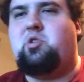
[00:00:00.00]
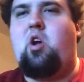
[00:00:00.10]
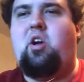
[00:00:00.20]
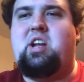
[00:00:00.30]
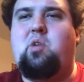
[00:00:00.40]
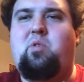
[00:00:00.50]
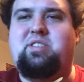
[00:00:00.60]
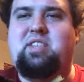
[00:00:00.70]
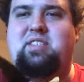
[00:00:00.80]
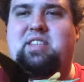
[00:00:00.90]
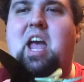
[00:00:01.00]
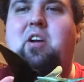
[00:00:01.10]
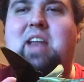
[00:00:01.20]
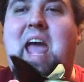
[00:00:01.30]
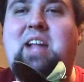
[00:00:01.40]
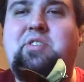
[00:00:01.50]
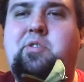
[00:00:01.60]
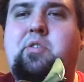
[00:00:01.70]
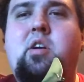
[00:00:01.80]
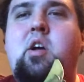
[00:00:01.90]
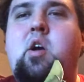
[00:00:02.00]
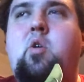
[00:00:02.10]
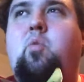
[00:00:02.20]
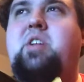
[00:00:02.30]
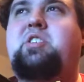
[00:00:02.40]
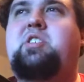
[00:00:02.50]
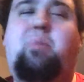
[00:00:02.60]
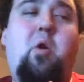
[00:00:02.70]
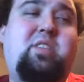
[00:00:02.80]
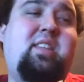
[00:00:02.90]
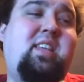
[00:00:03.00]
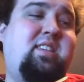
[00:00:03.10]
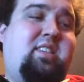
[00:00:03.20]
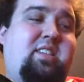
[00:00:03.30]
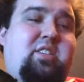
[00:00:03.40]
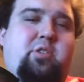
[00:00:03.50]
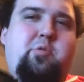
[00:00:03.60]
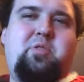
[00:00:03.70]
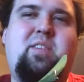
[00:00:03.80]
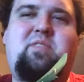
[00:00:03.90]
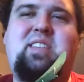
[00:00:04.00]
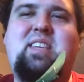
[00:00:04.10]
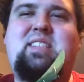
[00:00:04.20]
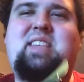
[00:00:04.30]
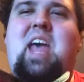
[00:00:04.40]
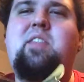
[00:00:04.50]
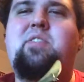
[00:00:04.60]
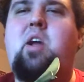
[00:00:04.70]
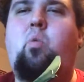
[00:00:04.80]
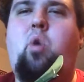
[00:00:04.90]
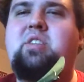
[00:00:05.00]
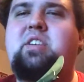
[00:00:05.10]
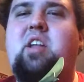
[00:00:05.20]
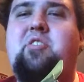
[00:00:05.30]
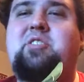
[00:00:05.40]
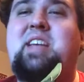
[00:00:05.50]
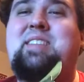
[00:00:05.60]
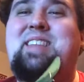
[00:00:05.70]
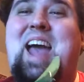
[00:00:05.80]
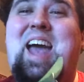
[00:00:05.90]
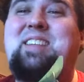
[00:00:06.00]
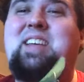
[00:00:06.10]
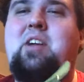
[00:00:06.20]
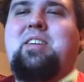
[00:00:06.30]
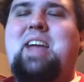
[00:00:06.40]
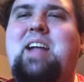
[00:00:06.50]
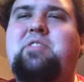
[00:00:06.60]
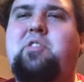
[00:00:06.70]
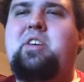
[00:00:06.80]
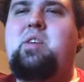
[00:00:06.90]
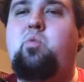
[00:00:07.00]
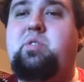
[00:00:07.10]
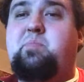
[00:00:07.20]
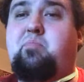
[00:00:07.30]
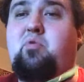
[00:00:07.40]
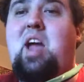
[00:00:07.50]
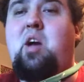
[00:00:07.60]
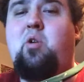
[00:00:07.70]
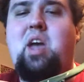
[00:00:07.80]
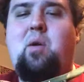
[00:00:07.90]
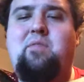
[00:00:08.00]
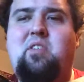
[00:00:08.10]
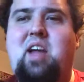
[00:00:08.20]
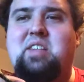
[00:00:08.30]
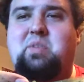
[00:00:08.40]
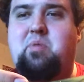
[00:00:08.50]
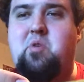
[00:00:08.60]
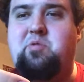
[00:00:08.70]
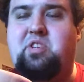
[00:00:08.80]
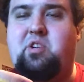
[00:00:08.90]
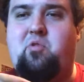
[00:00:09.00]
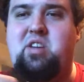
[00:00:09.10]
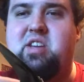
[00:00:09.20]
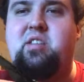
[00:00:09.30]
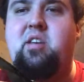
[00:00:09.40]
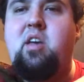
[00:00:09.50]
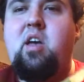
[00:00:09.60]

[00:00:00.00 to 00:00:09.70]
draw here was this pterodactyl which supposedly is exclusive to this set. There was another set that had a pterodactyl. It was brown, however, as opposed to green.